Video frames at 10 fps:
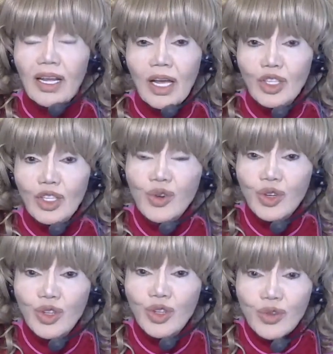
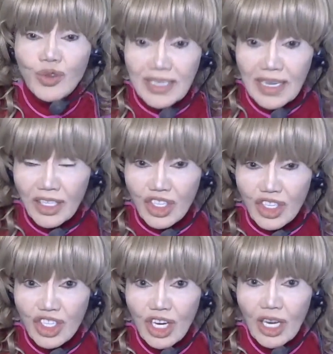You
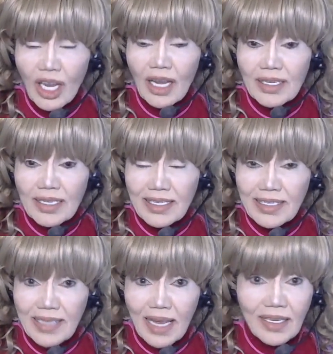snitch.
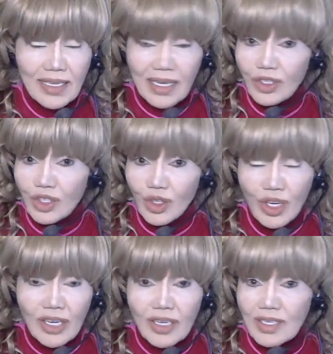Sons and
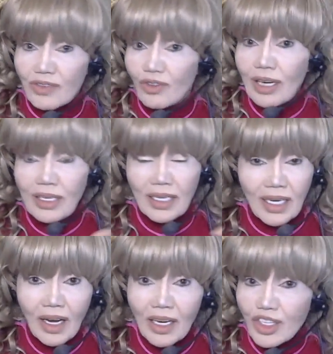daughters write
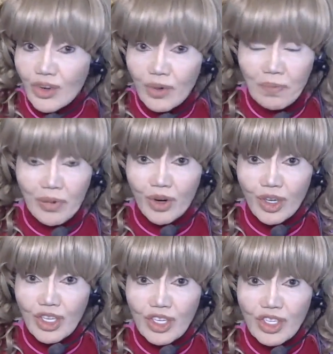knowledge
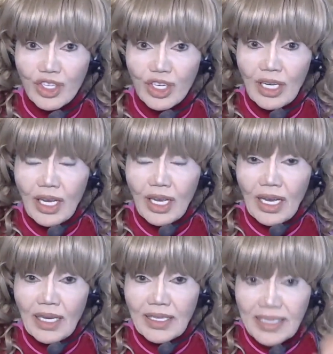reports,
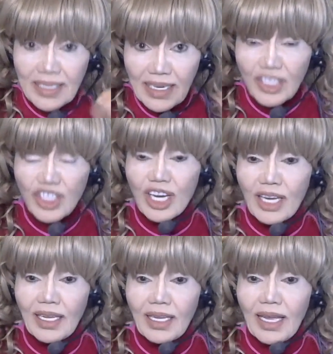
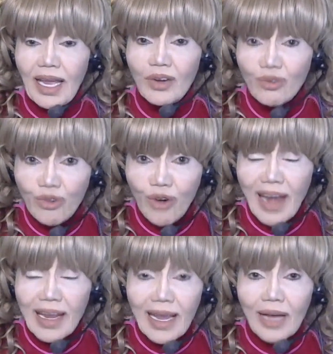snitching and
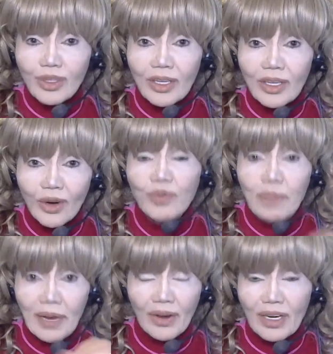ratting out their own
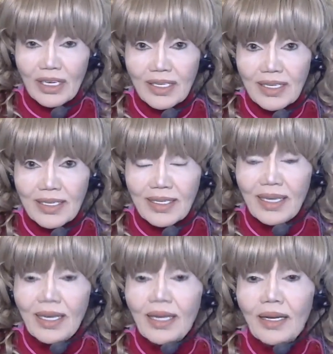parents.
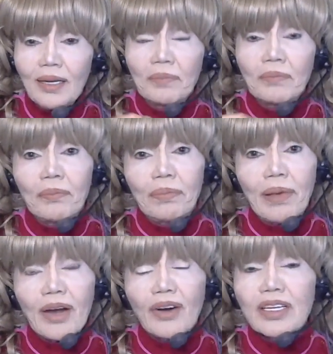
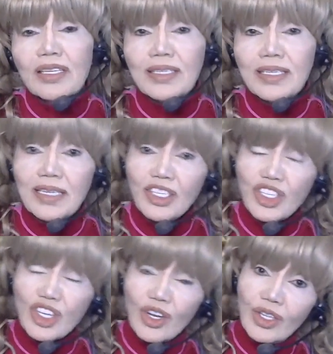Parents
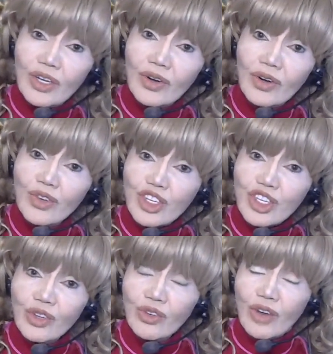snitch on their own
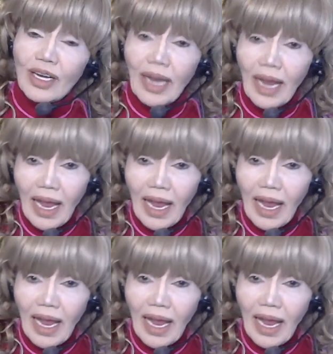children.